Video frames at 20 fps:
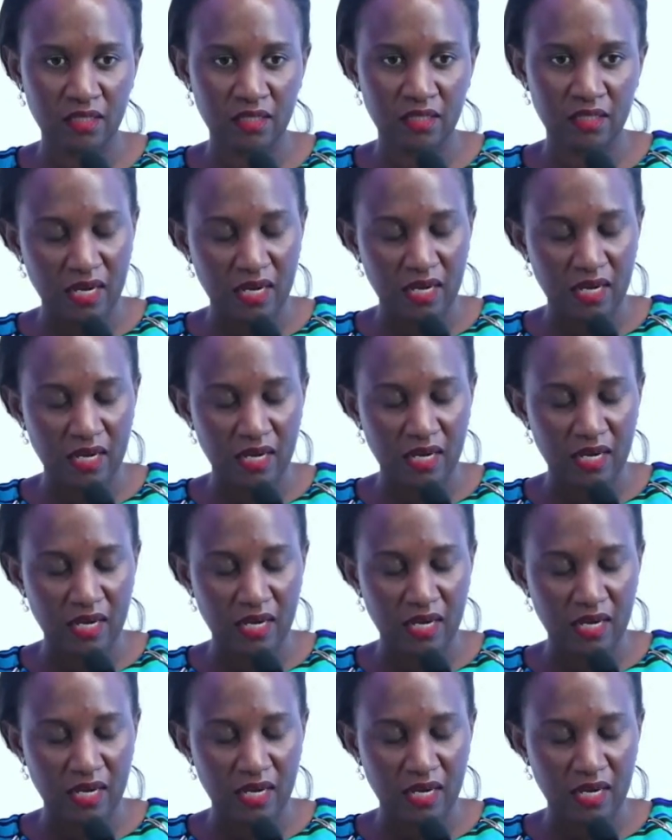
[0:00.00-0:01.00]
And
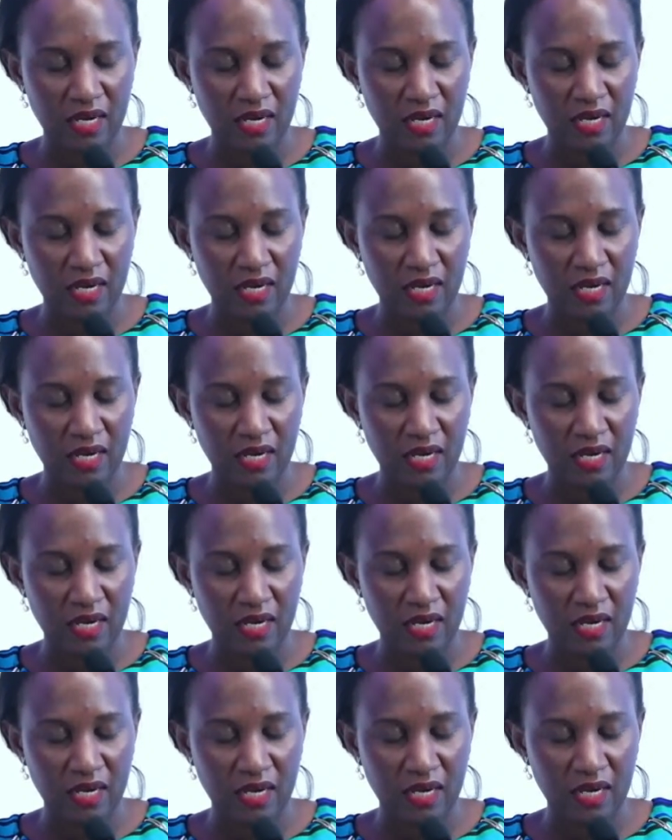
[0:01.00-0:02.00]
moreover, when you're
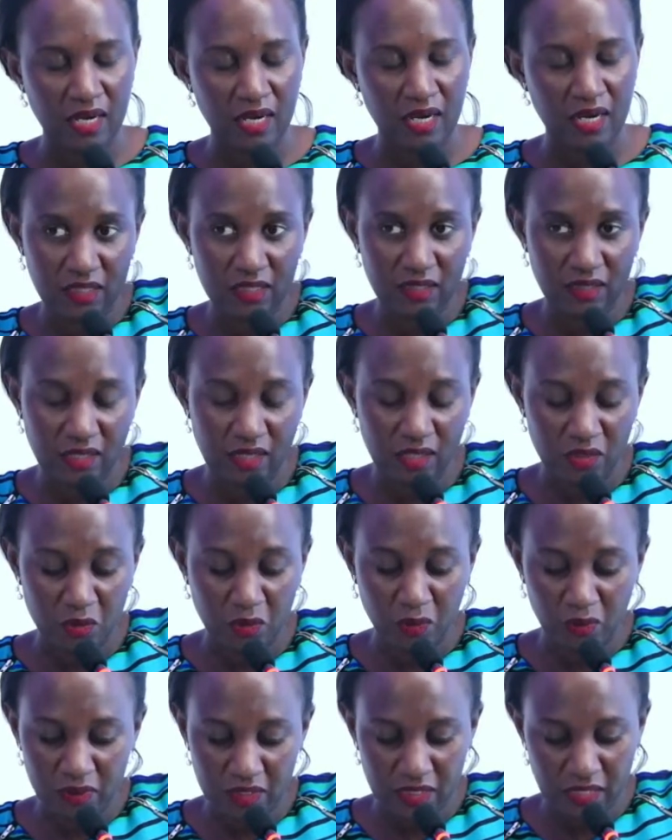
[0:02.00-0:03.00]
old, at
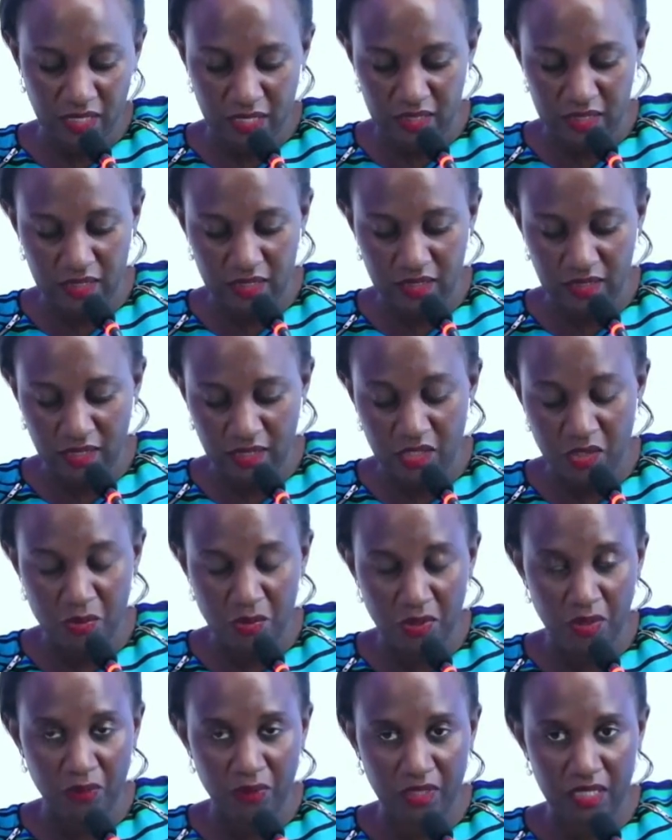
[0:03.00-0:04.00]
old age, that's
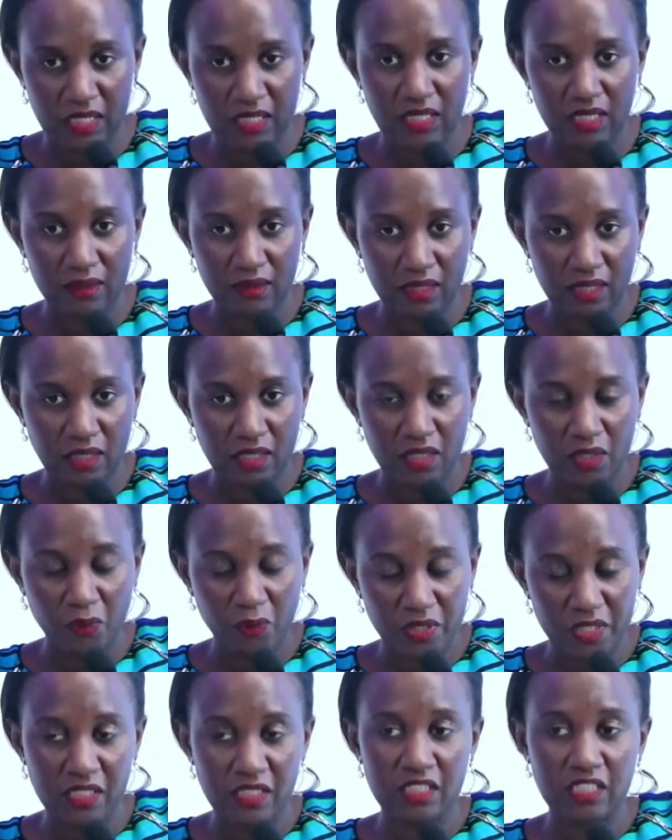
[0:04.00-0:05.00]
when we need
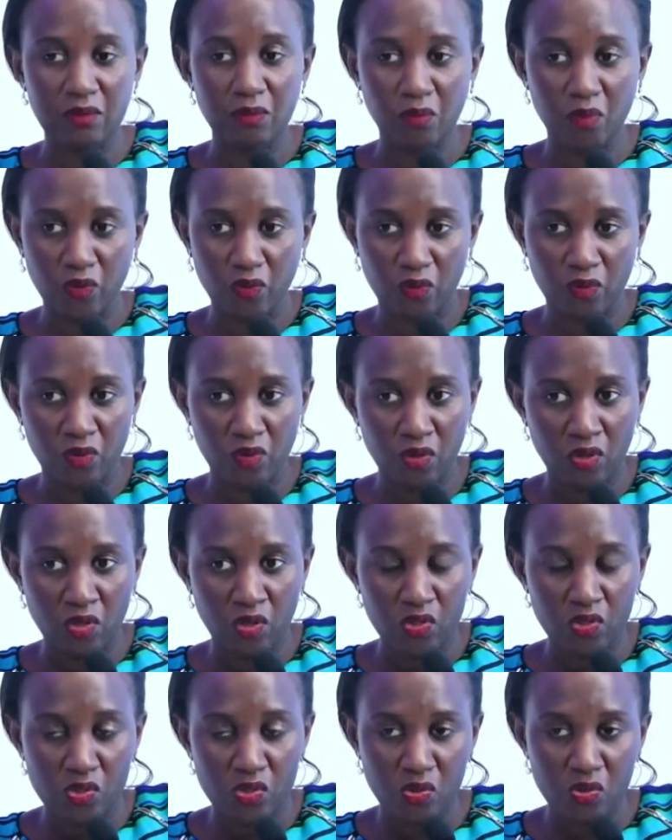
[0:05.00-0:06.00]
liquidity more.
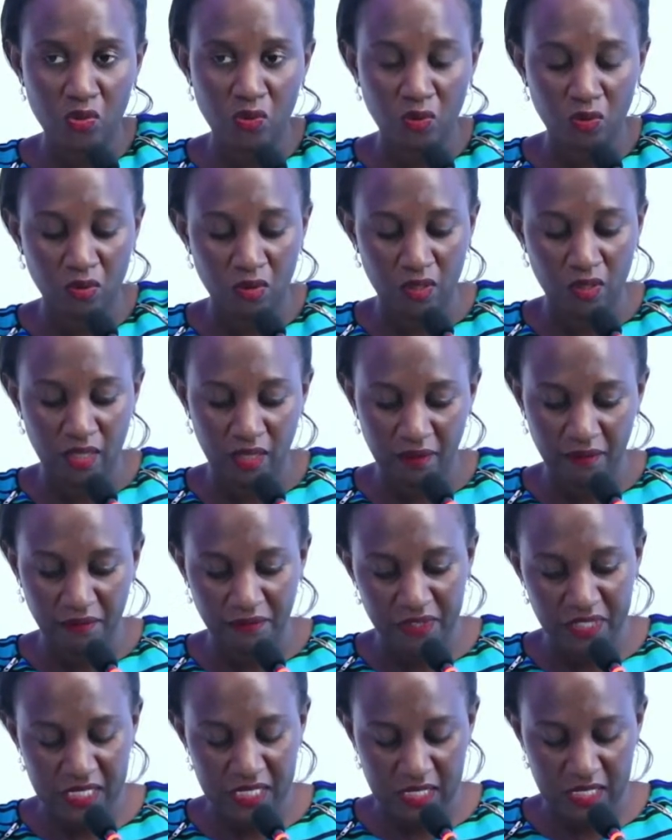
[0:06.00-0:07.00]
So
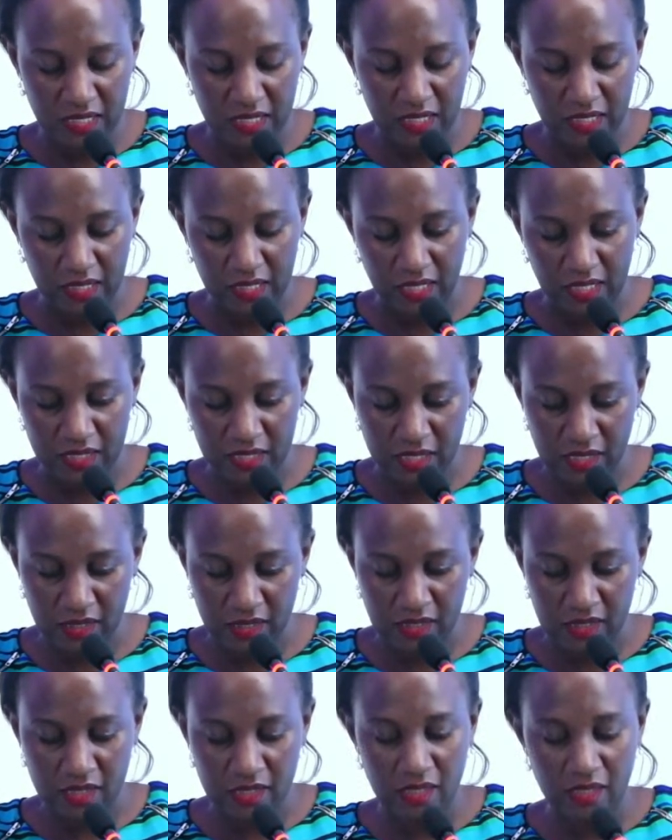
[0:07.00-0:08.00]
invest in
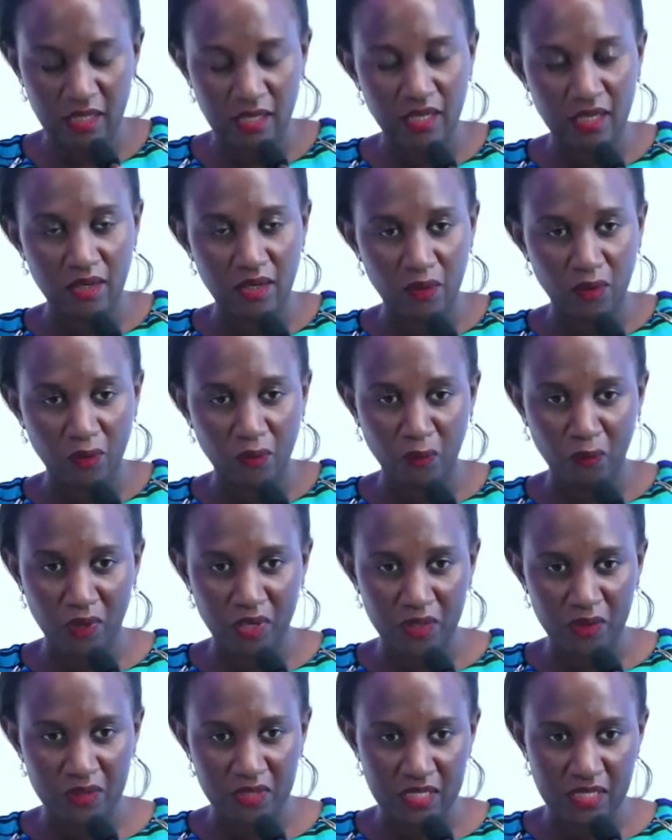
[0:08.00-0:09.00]
assets. When
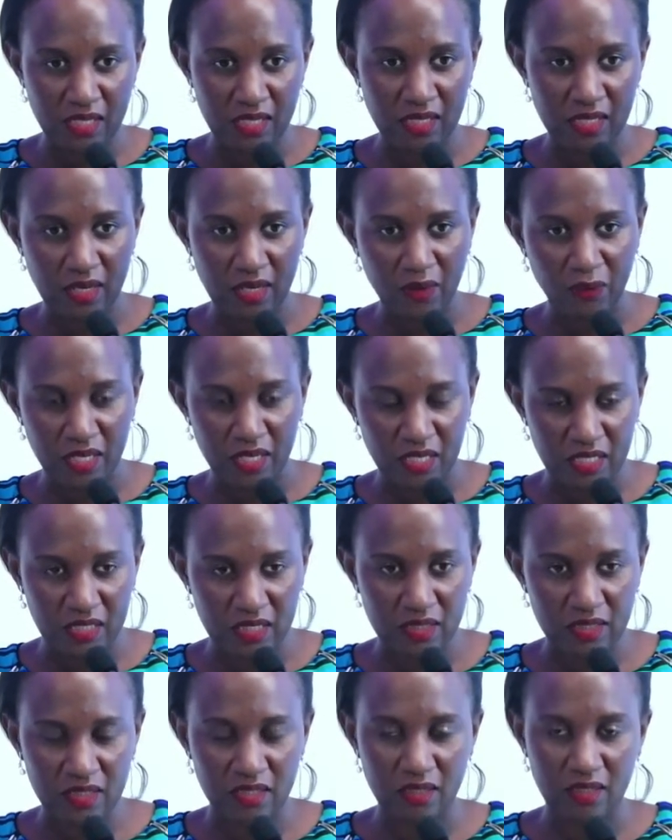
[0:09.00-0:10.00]
you say now I
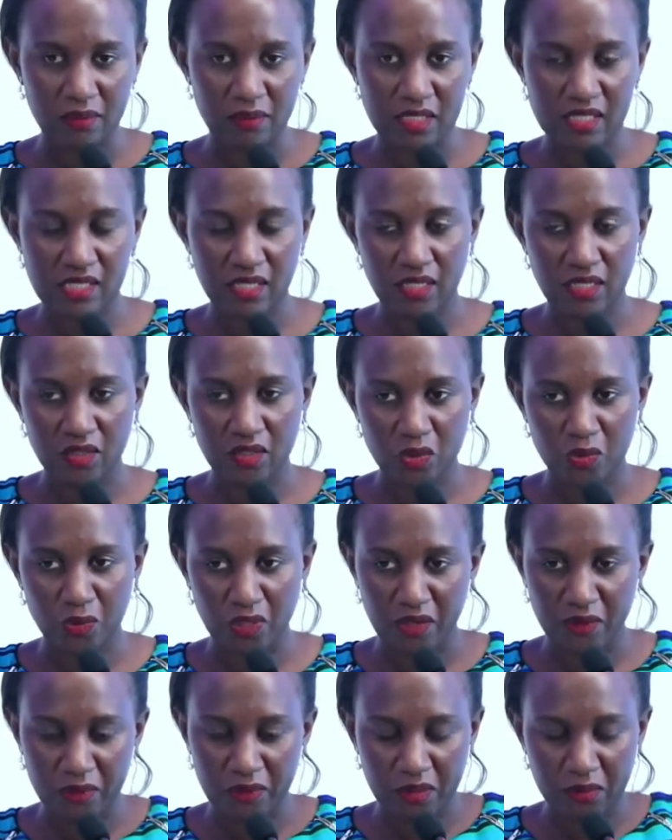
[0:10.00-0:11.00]
need, say,
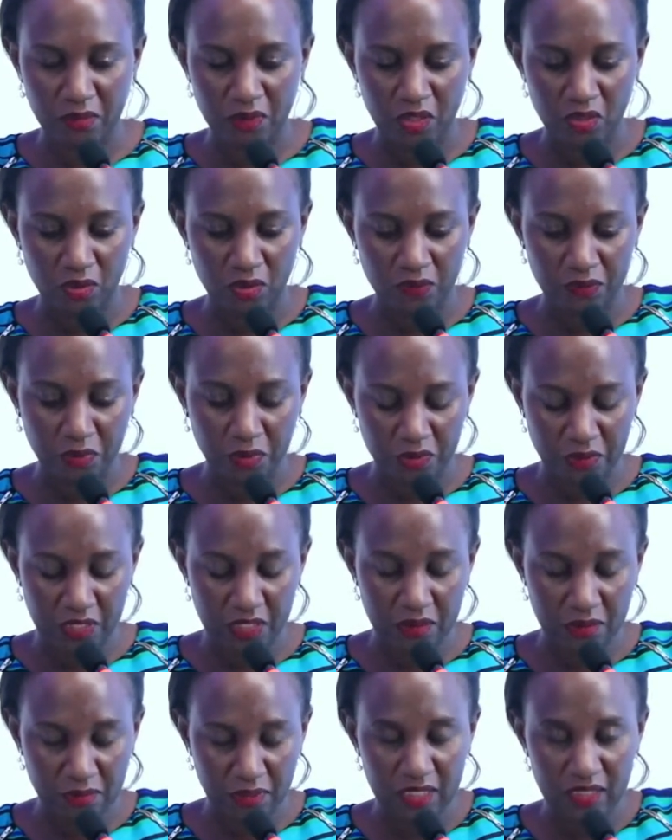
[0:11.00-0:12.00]
200 million for
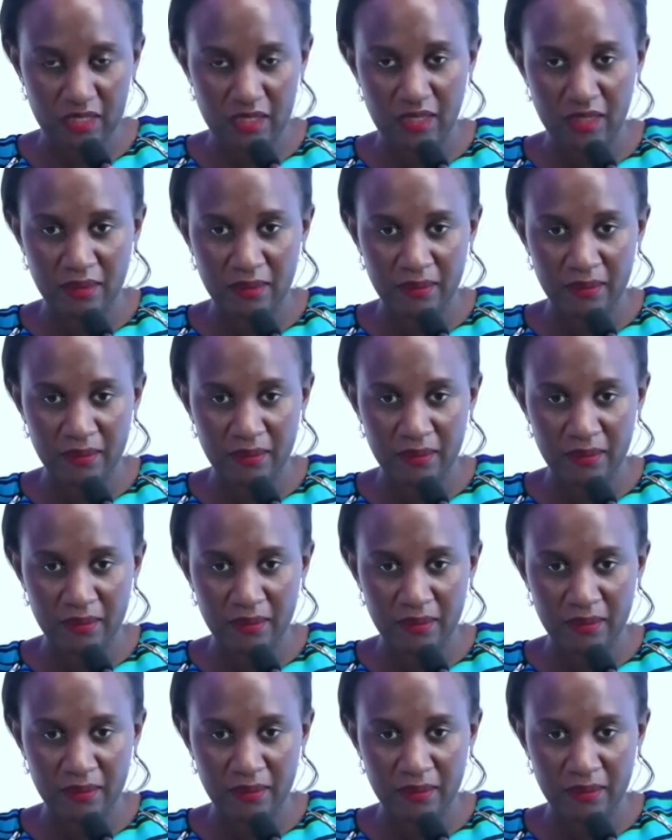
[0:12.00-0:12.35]
treatment,